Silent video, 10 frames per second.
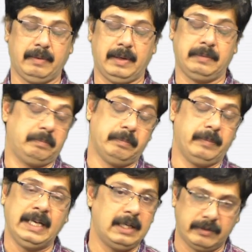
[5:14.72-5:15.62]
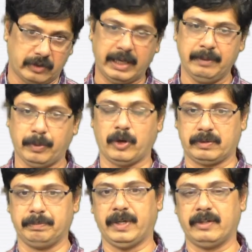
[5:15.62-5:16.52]
and mainly three
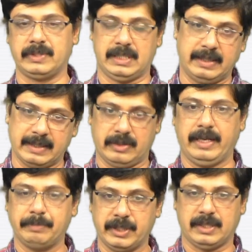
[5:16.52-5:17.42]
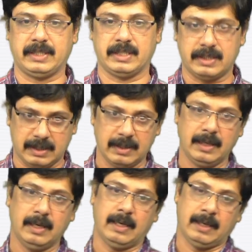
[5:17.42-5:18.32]
important powers, India's neighbors such as
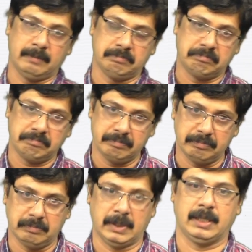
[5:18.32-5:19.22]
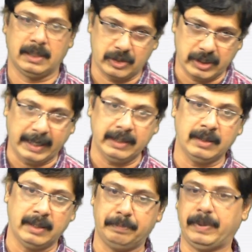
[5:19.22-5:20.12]

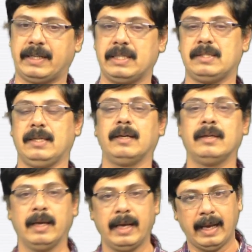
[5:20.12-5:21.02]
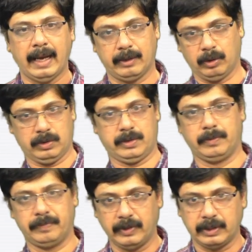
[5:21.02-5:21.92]
China and Pakistan, and
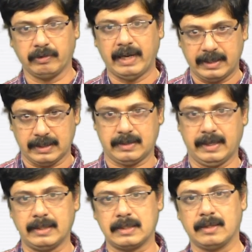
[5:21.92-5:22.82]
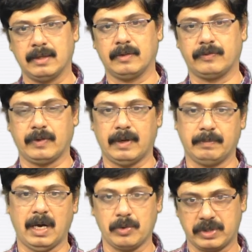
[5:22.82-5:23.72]
also United States
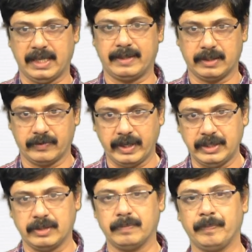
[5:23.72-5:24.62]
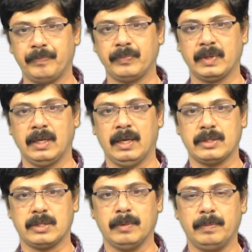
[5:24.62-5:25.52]
from outside the region.
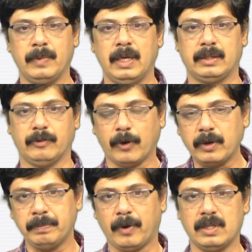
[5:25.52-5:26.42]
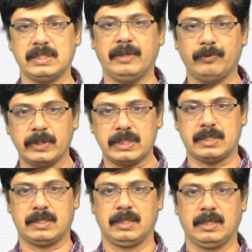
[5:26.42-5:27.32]
So the foreign policy
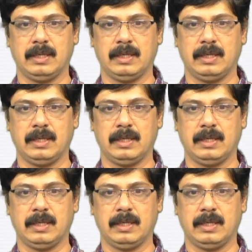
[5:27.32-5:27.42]
was